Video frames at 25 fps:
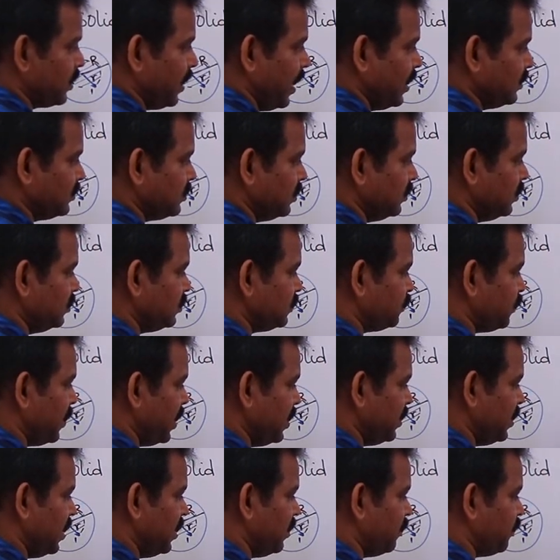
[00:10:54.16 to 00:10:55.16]
cancel this
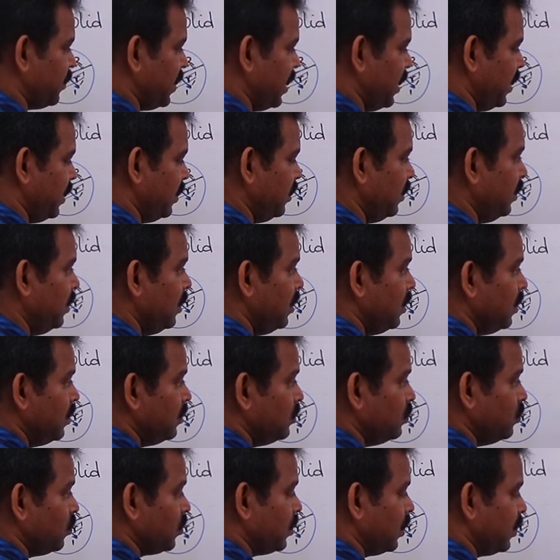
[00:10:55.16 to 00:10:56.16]
pi and pi.
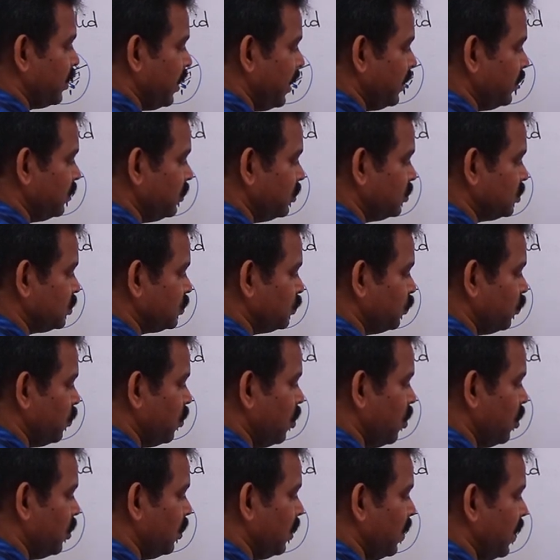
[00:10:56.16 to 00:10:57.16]
You can write the
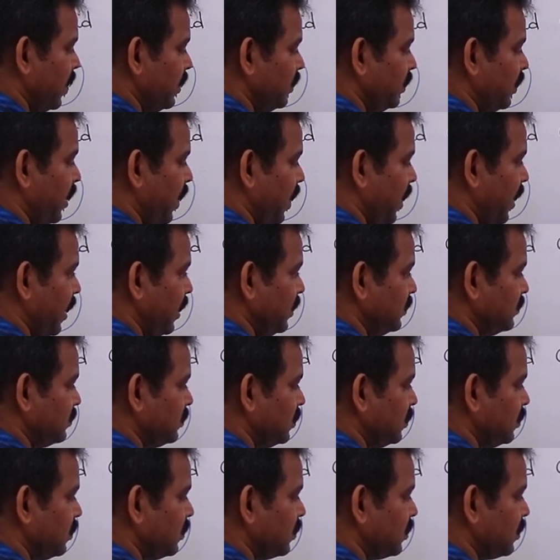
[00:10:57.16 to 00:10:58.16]
small I
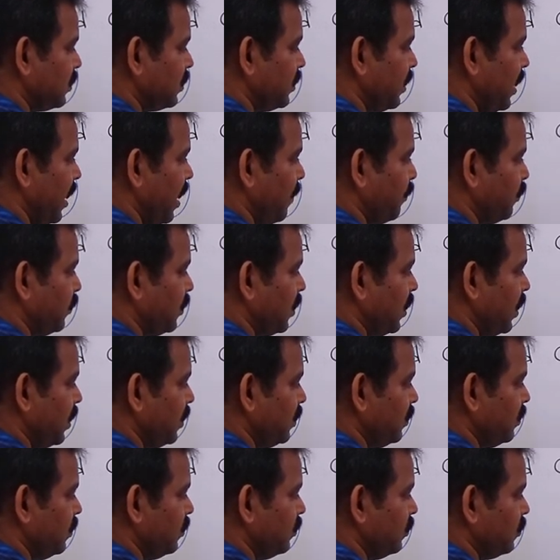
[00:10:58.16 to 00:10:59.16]
as capital
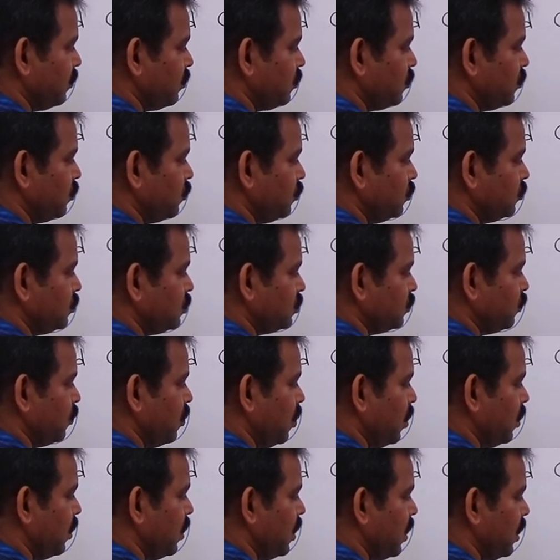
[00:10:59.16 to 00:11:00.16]
I into
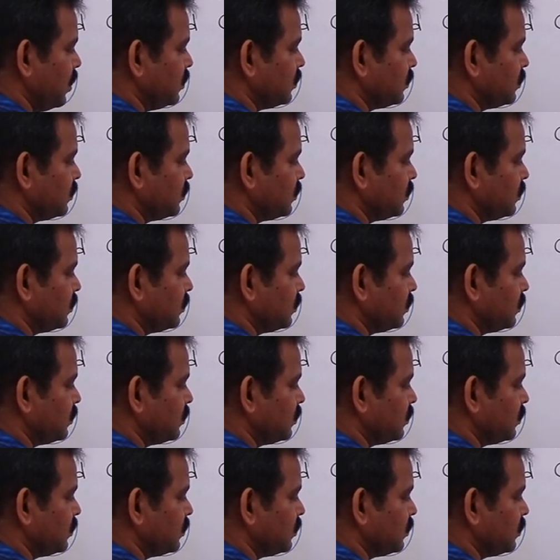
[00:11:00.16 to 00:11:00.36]
small r